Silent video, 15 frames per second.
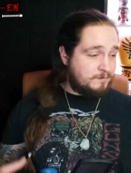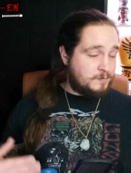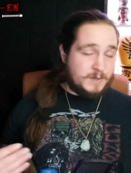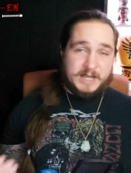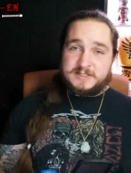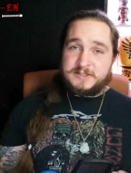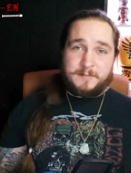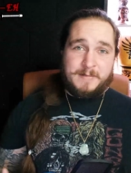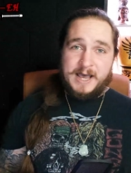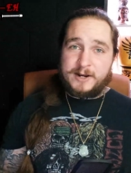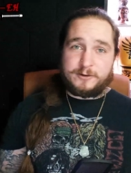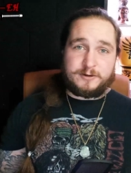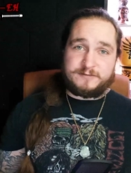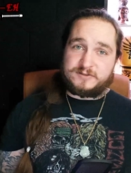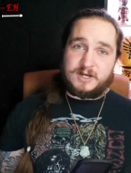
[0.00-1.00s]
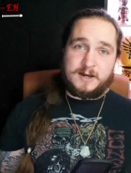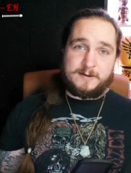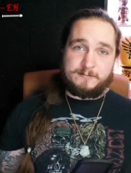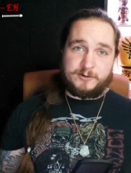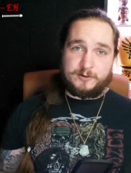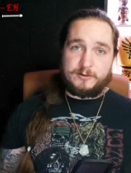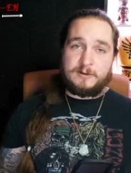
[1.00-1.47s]
it's a matter of time,
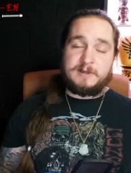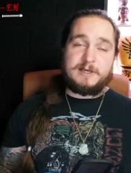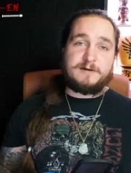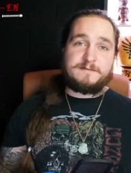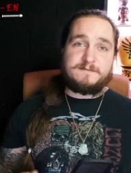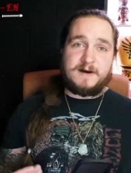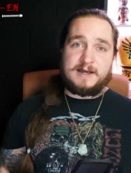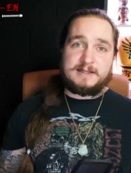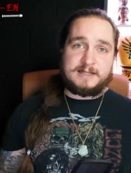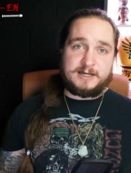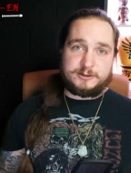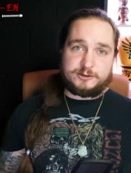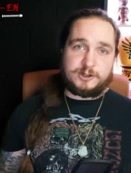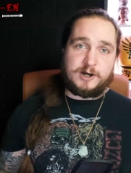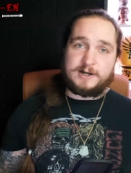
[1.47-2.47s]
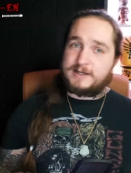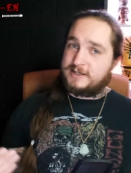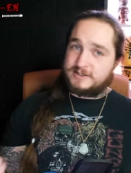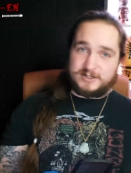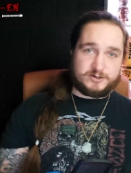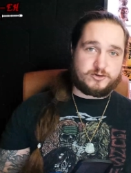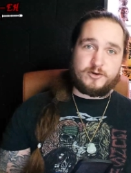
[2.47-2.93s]
dude. He'll find that shot.
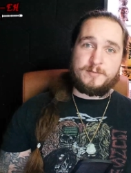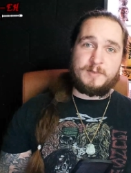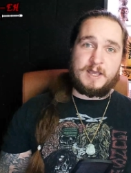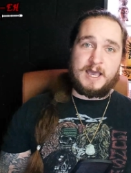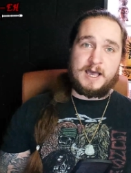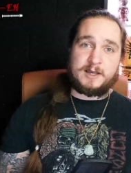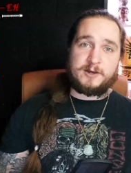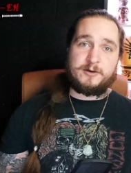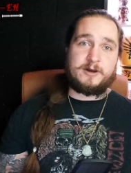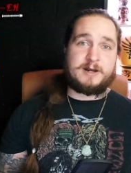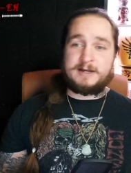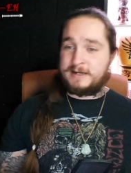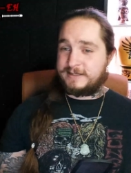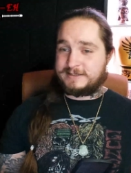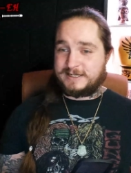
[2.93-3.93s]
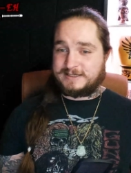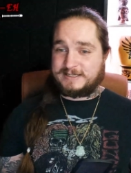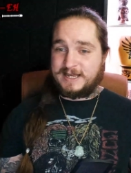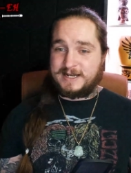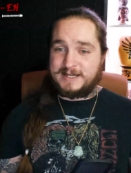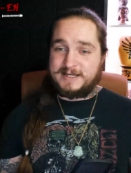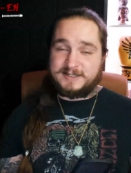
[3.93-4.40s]
He's extremely accurate. And as I
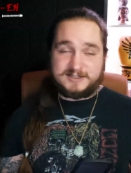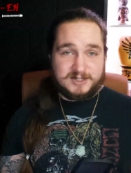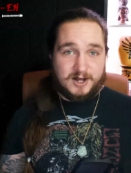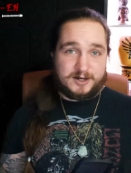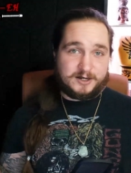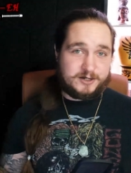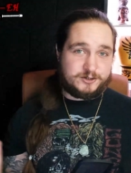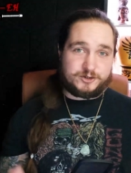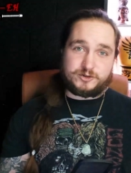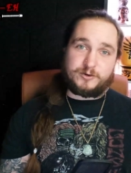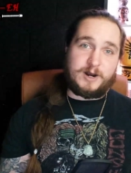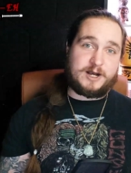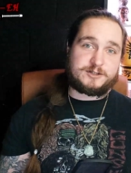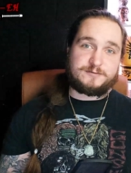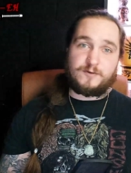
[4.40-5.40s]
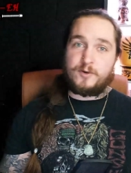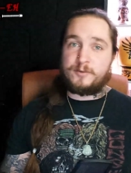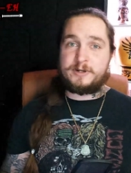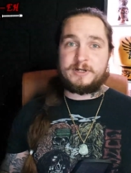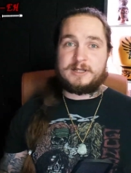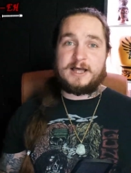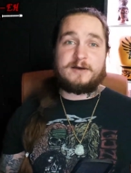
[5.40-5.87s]
said, he's not going to just crash forward
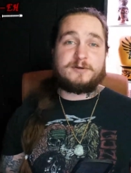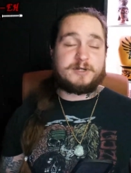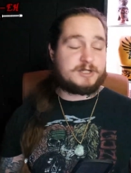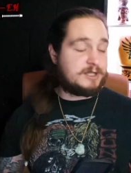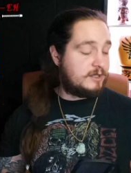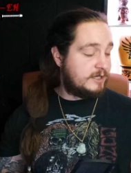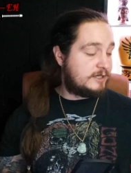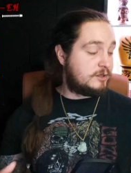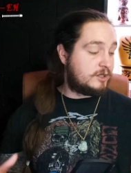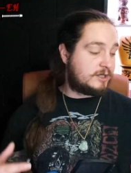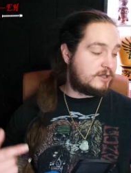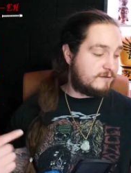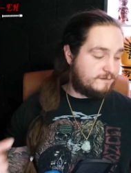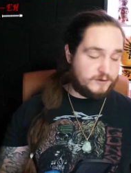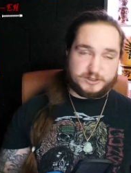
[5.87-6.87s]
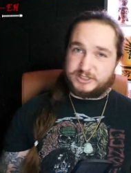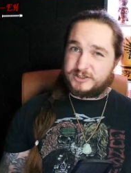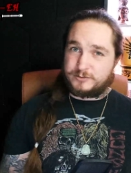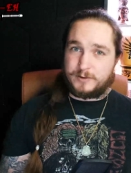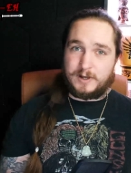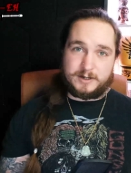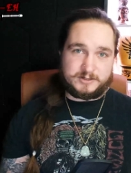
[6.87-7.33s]
and allow you to. Cl- like, look, in the first
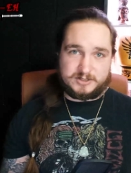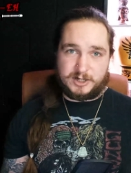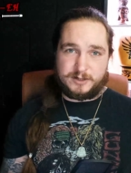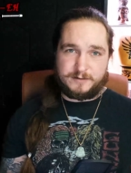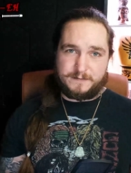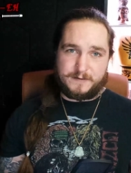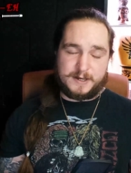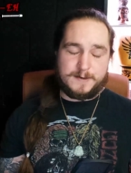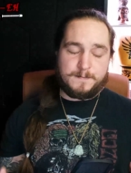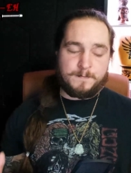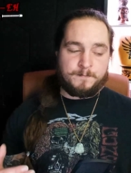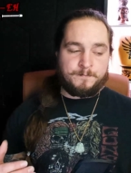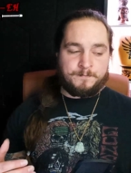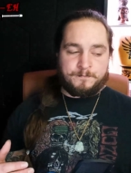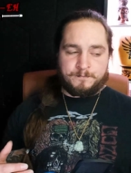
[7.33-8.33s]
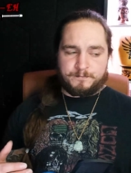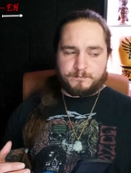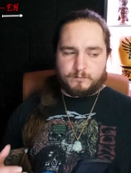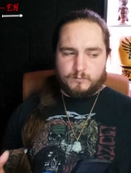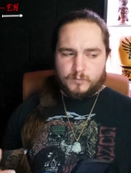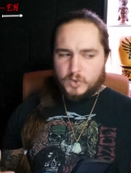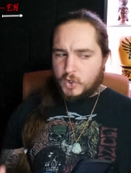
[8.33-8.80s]
Israel Adesanya fight,
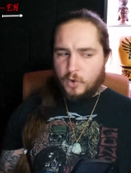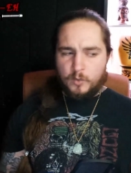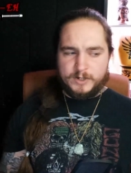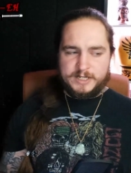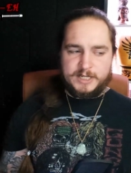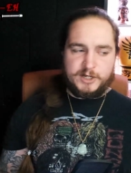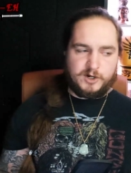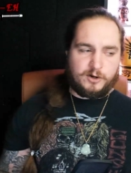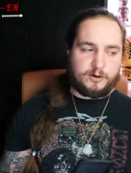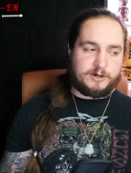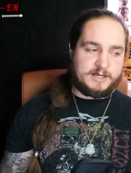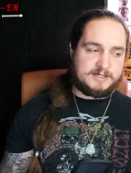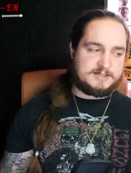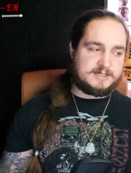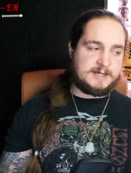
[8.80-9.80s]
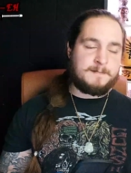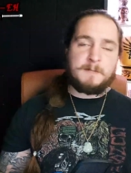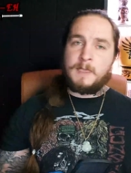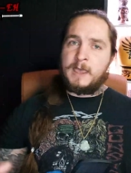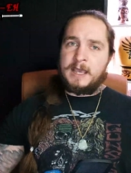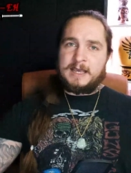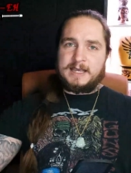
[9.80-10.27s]
when he hurt Izzy,
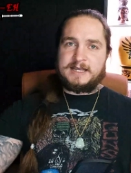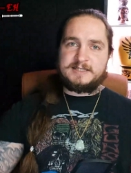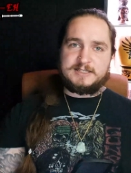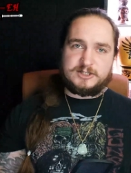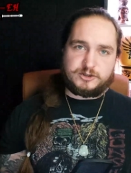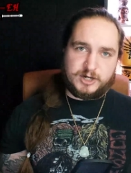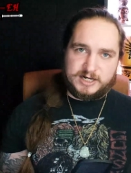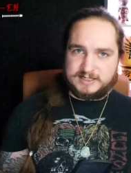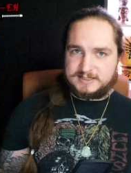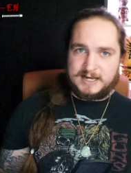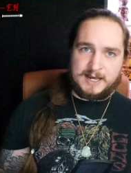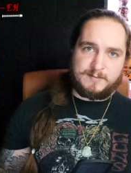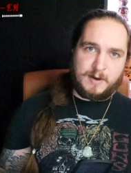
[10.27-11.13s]
Izzy tried to tie him